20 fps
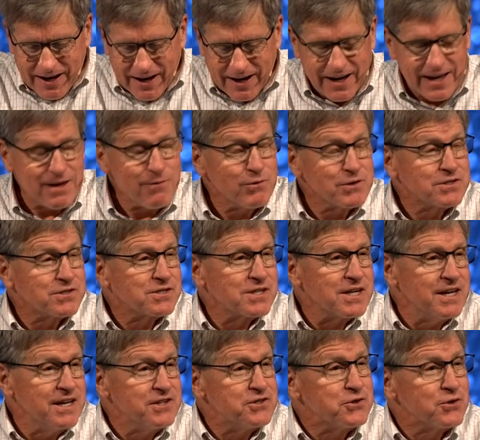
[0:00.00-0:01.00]
Uh, he was
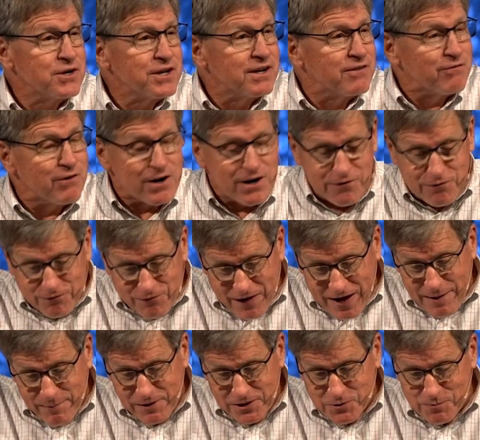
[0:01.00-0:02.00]
injured in a very
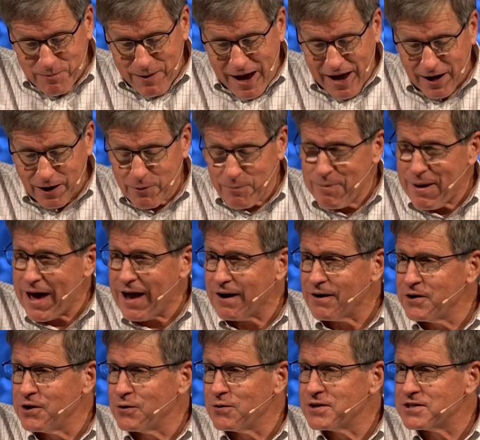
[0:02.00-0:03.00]
famous battle, a
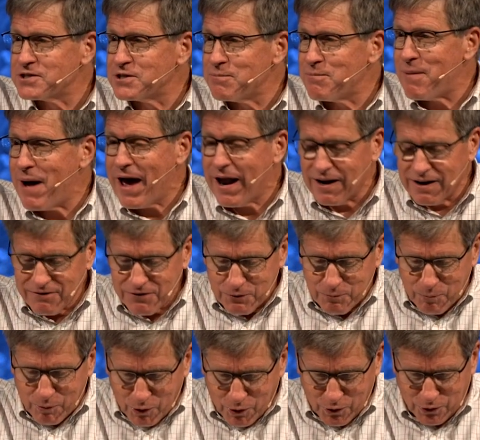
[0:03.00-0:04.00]
battle known as the Battle of
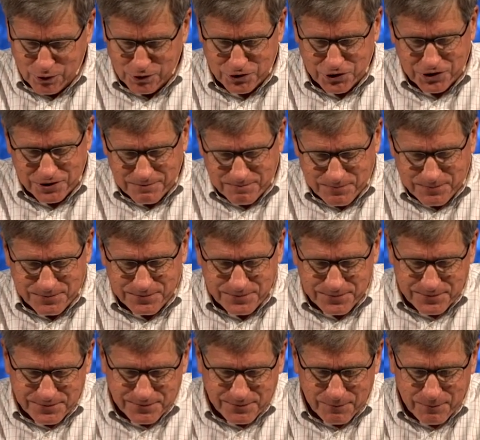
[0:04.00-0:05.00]
the Bulge.
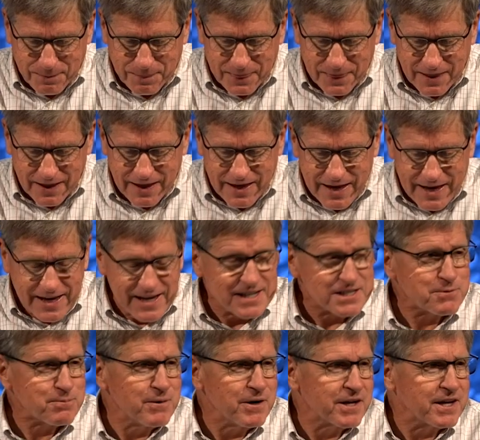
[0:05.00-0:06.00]
He
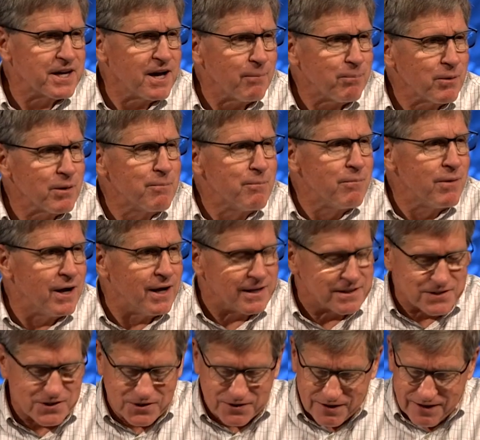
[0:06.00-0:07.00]
had spent a couple of
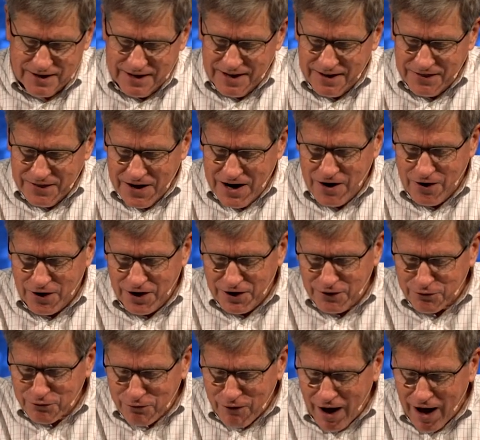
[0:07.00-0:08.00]
months there in
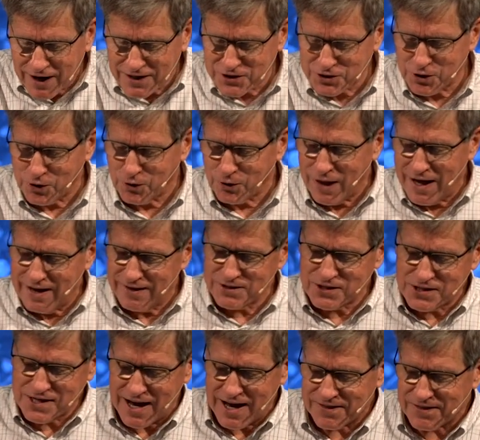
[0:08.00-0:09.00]
a foxhole
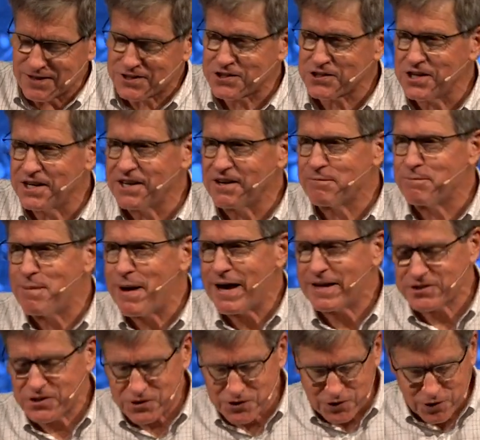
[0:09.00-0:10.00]
outside the city of
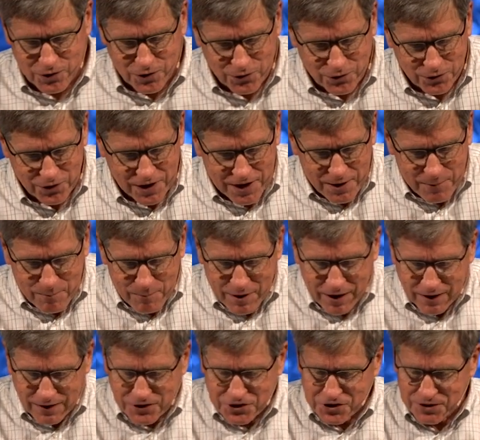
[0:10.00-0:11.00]
Bastogne,
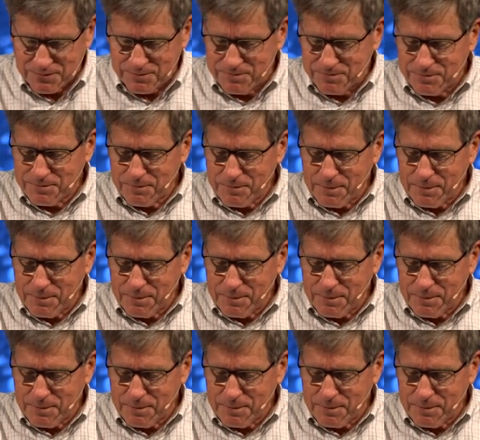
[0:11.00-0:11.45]
Belgium.